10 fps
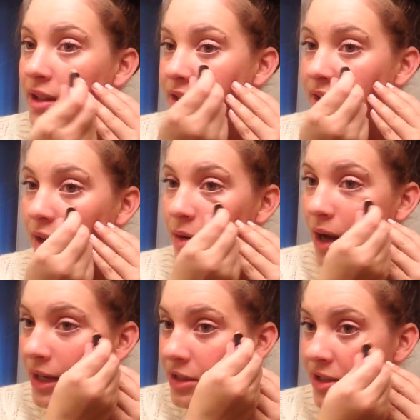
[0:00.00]

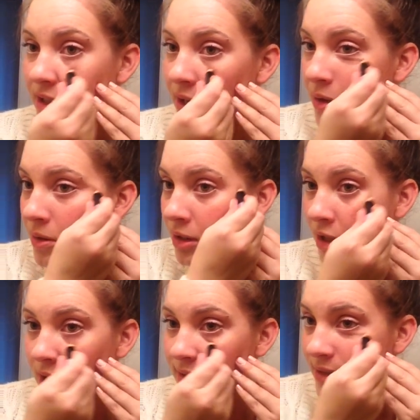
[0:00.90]
So I just go
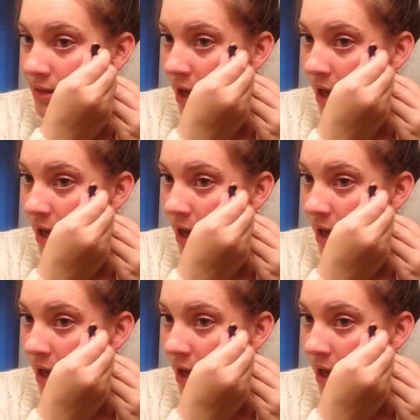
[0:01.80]
across the